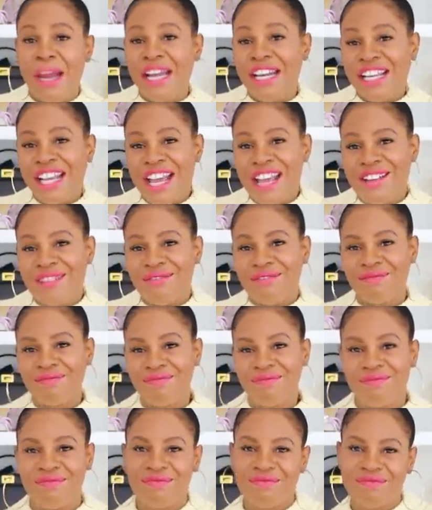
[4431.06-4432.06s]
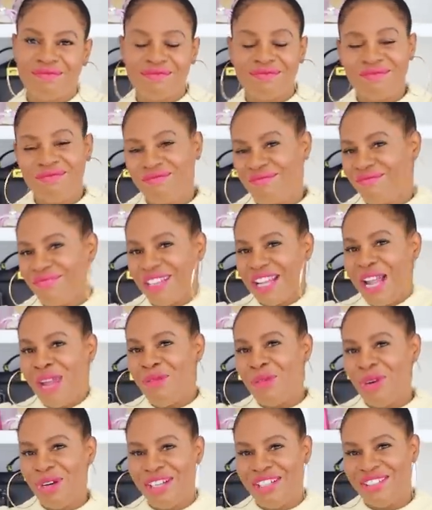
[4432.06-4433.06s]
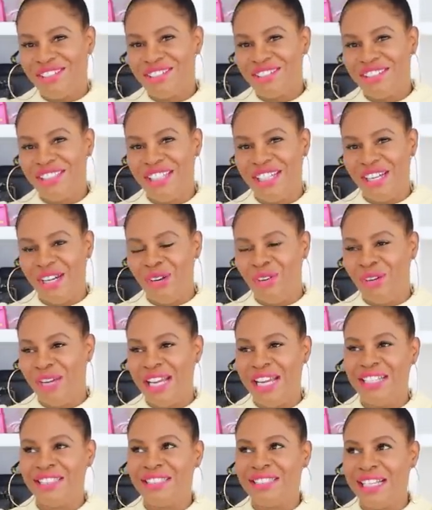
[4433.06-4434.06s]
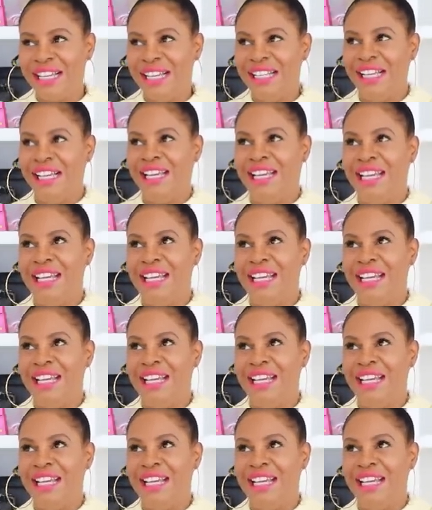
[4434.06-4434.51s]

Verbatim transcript: buy it again. I would, you know, it's, it,